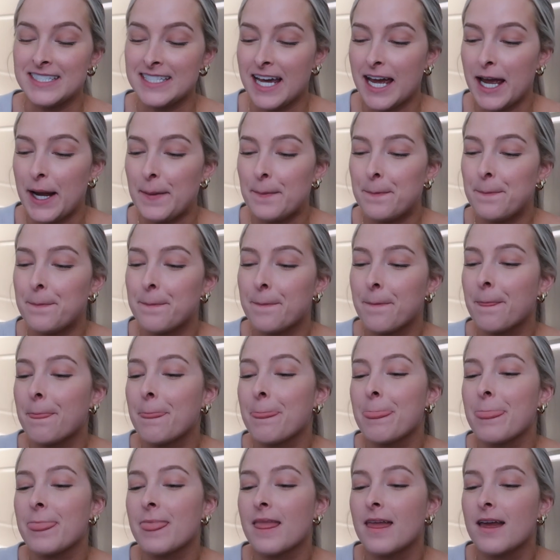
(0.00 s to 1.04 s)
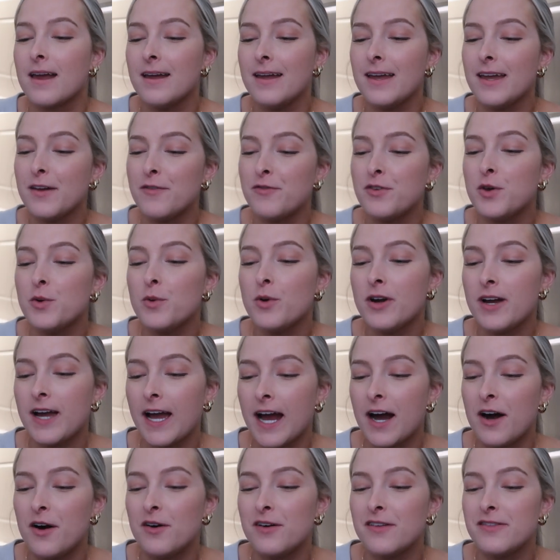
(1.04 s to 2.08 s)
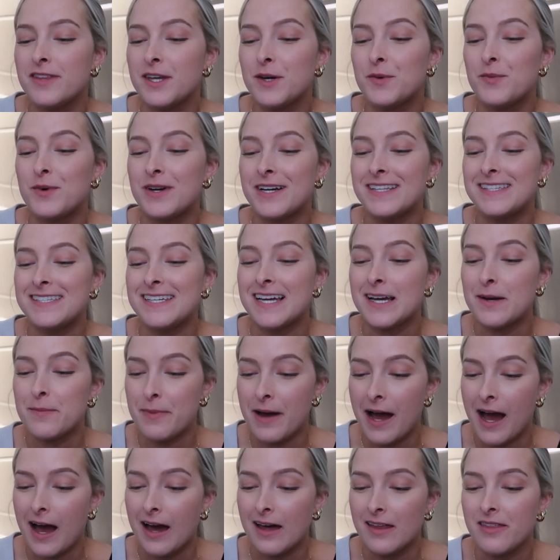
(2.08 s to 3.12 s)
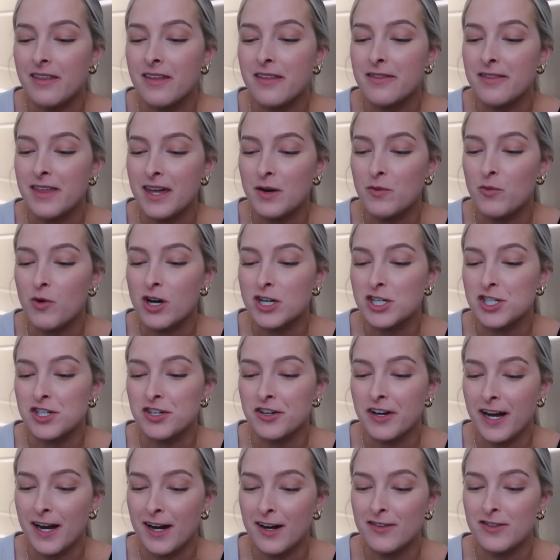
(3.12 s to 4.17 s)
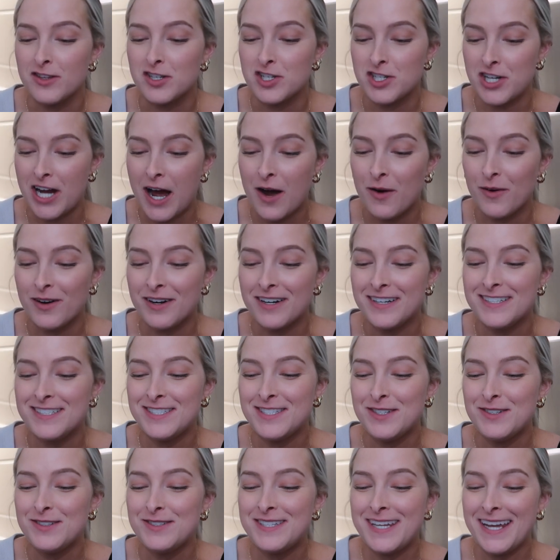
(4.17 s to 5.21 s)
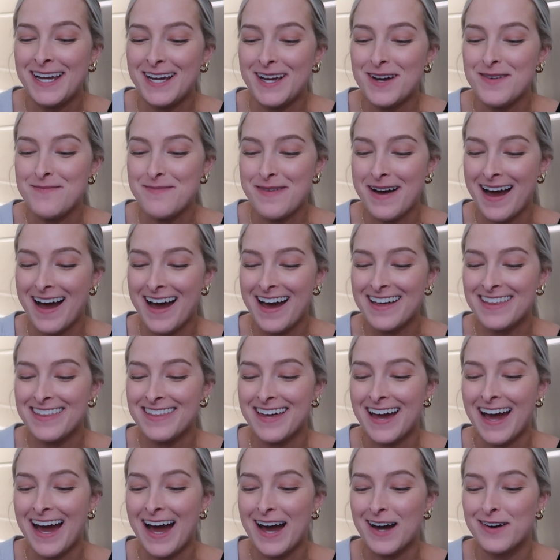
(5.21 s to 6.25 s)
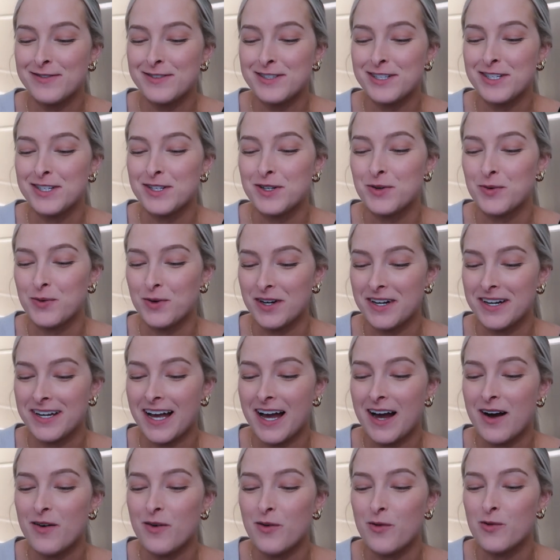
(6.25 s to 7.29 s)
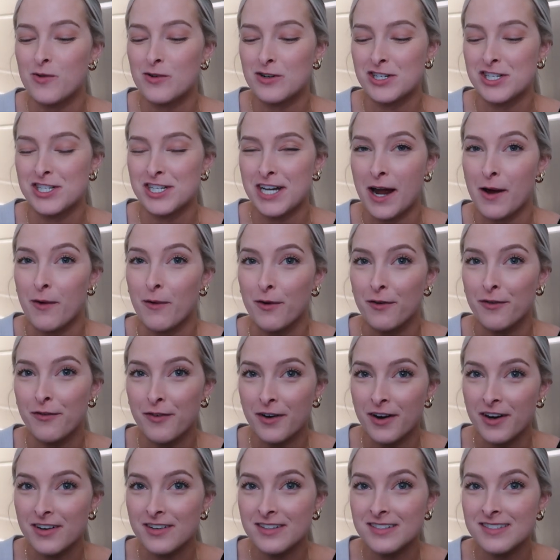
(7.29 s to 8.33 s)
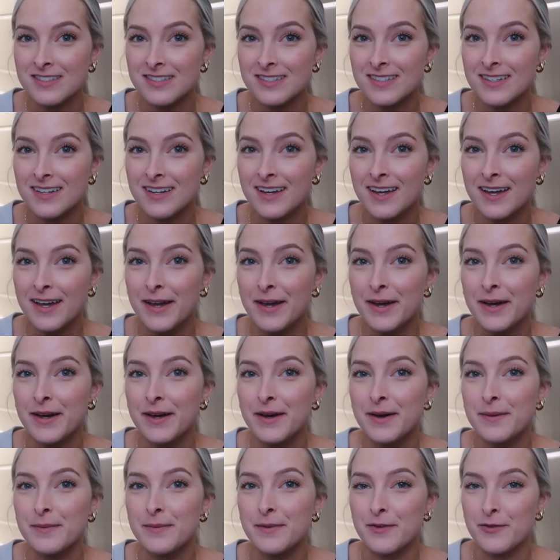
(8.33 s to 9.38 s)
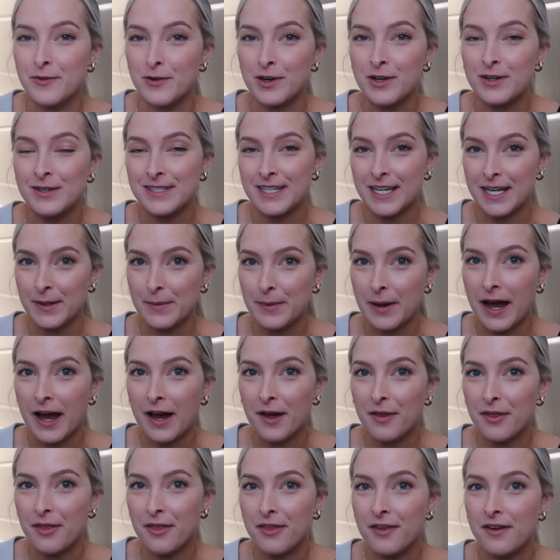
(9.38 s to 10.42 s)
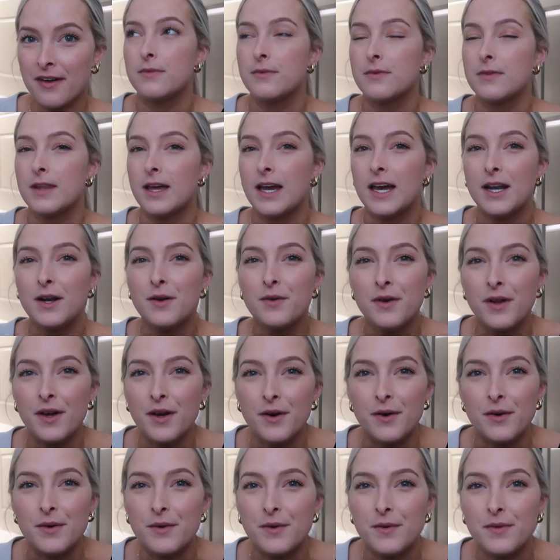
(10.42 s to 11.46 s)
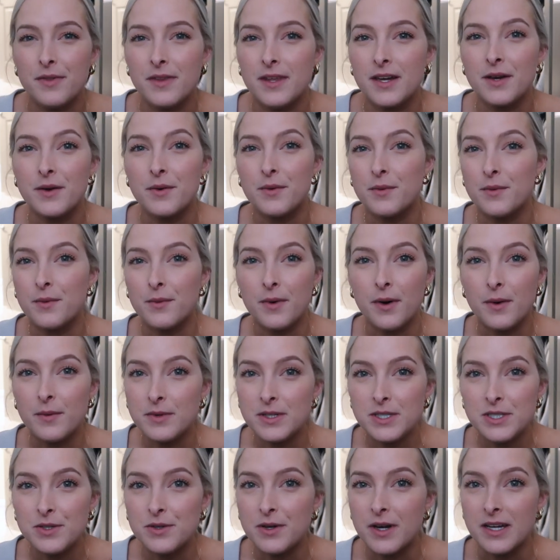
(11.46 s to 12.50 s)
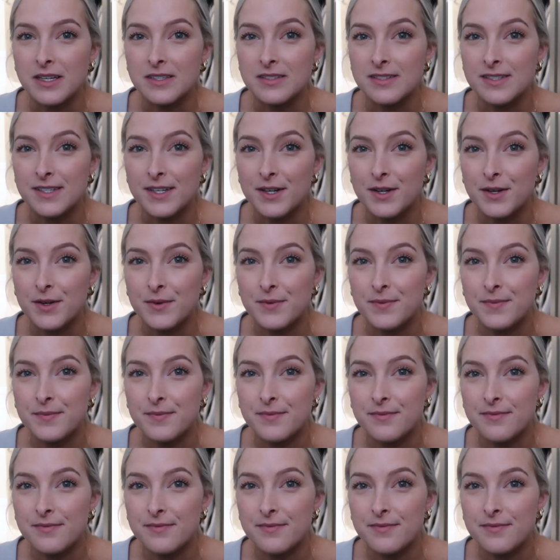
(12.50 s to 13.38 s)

the day. If you work out, then want to take a bath, then wash your hair in the shower, do you take a bath after your workout or shower first before you take a bath? I don't know, like, what would you guys do?